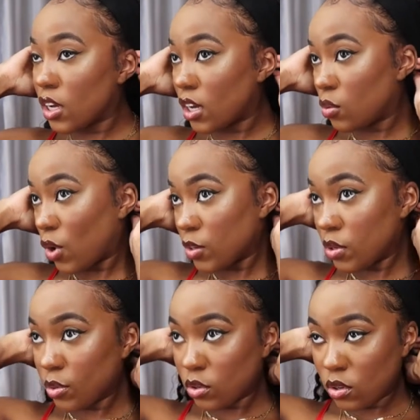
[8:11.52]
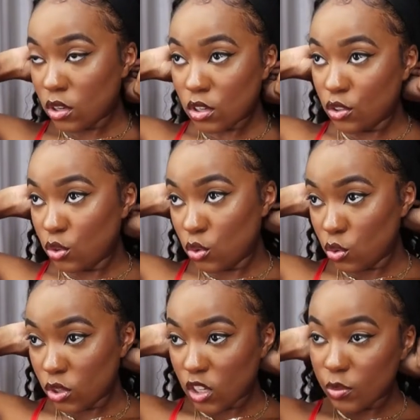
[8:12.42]
like watch people
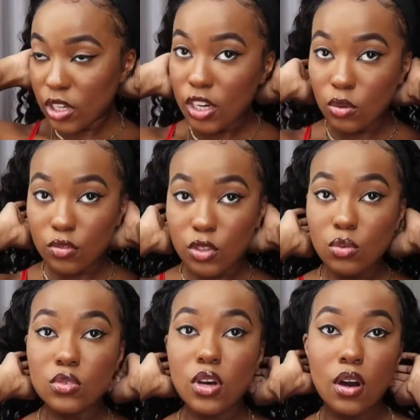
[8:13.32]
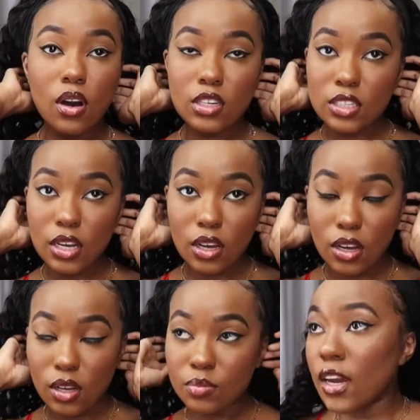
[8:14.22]
do Luvme Hair reviews all the
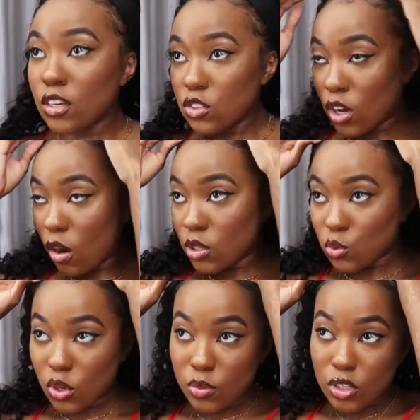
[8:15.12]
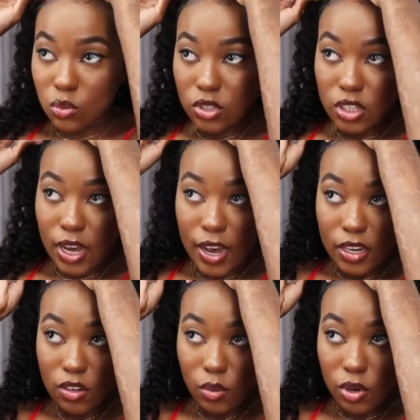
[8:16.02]
time. And I used to always want me a wig. I had
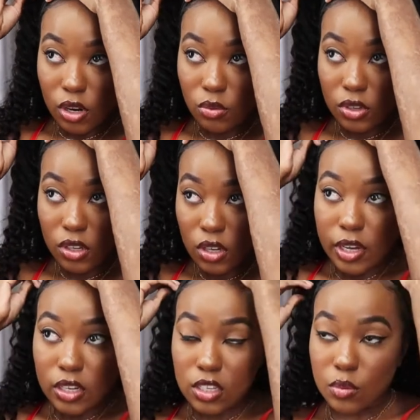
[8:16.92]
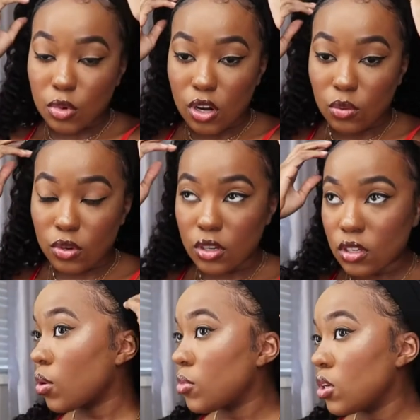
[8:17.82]
never bought one. My cousin bought one
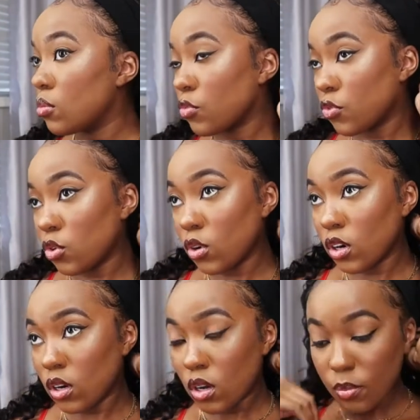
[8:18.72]
from them for